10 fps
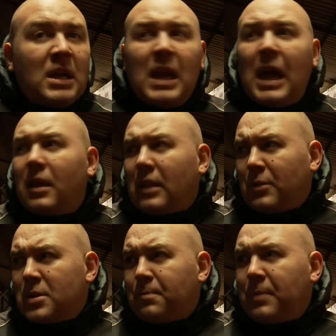Yeah, that
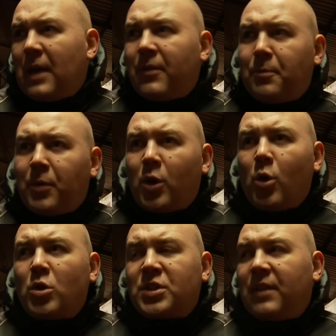was a bit of a
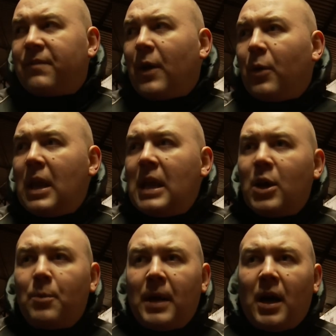precaution. He felt it a
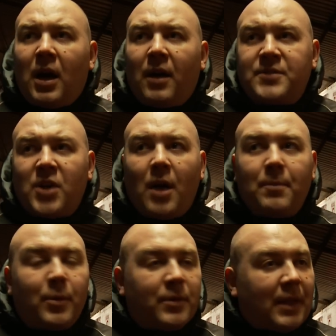little bit at half time,
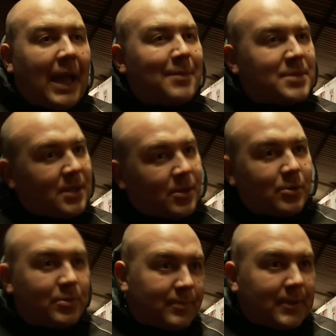but with the game
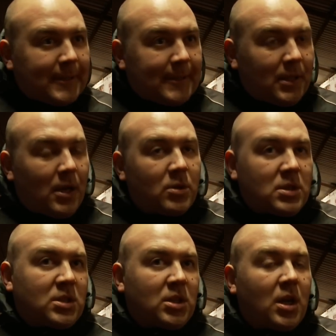still,
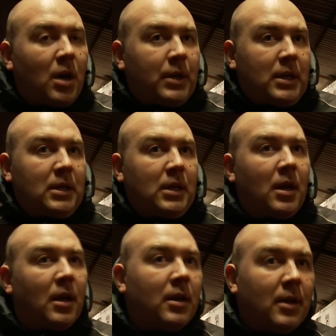touch and go, he
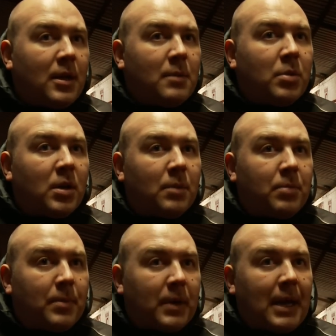put in a
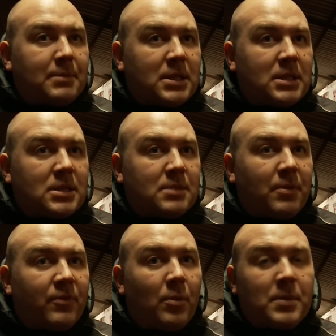proper captain's
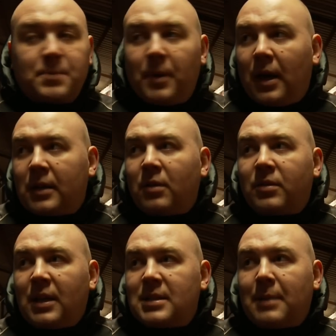performance. But I don't
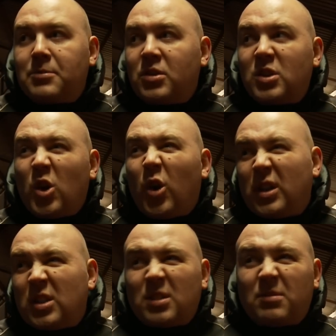think his hamstring's gone.
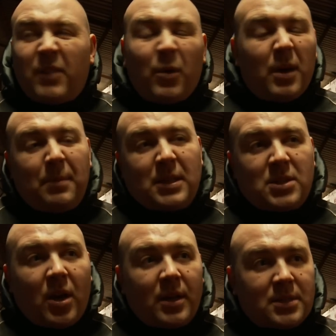He's just felt it a bit
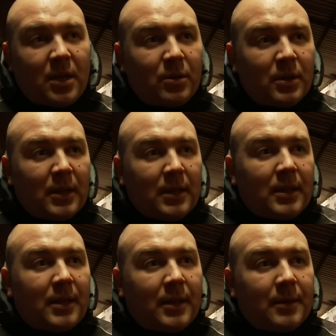tight. So,
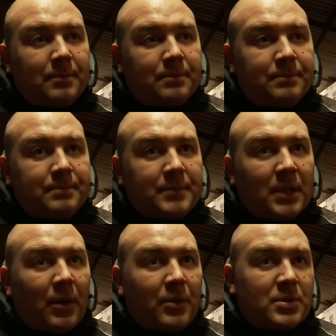
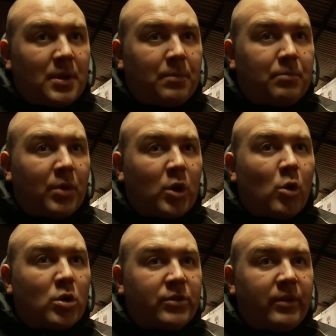it was a
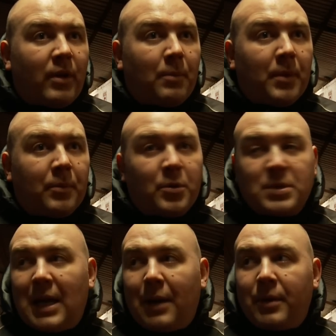precautionary run, and we'll
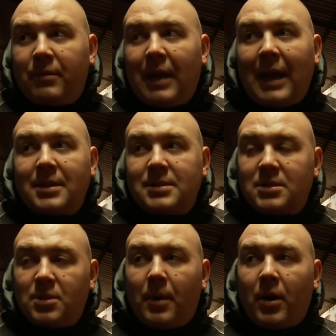see how he reacts
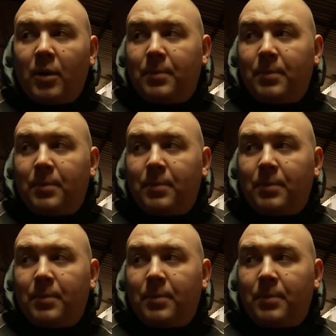tomorrow.